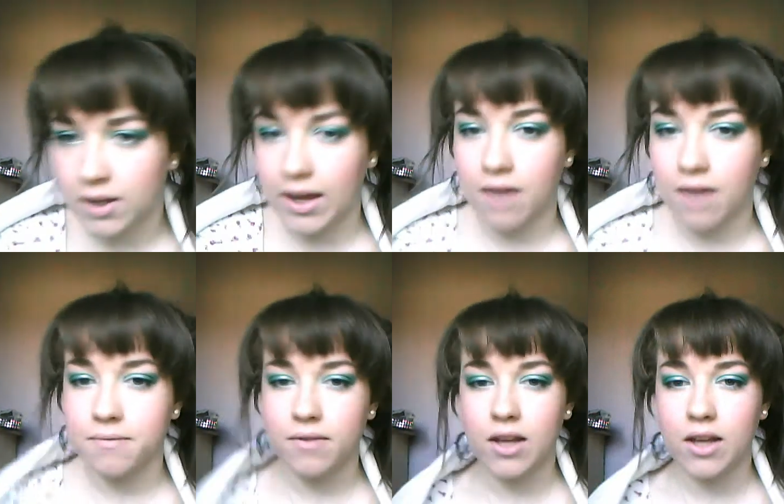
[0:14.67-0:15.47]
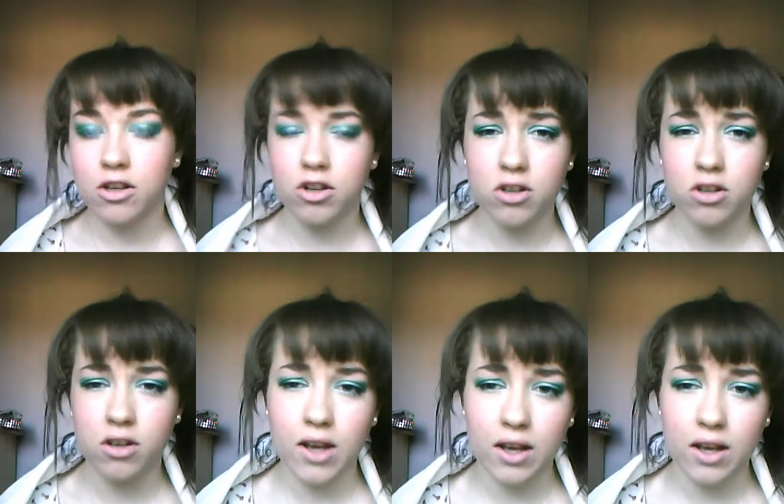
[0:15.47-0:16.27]
Yeah, it's just
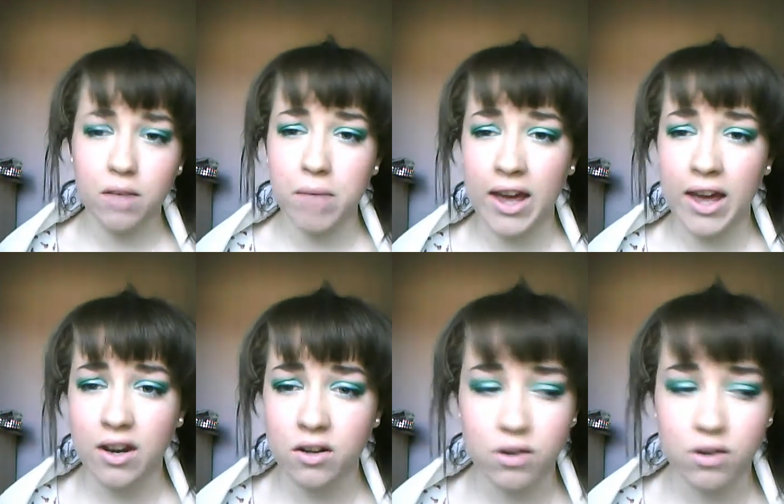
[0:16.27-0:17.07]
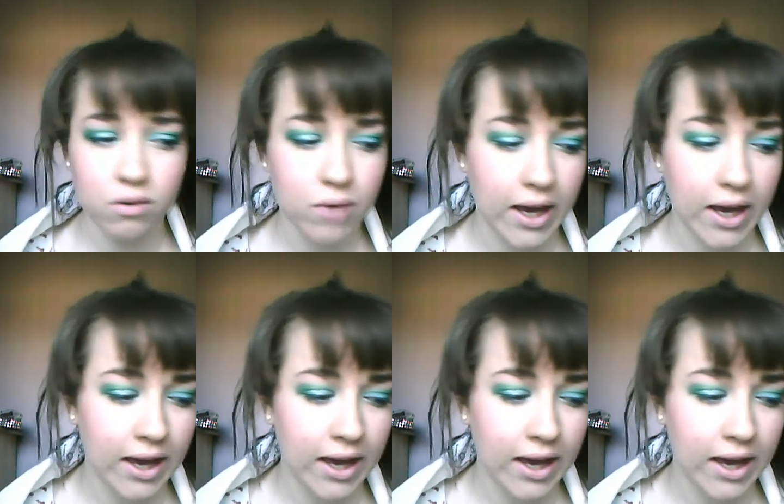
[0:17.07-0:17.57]
comparing two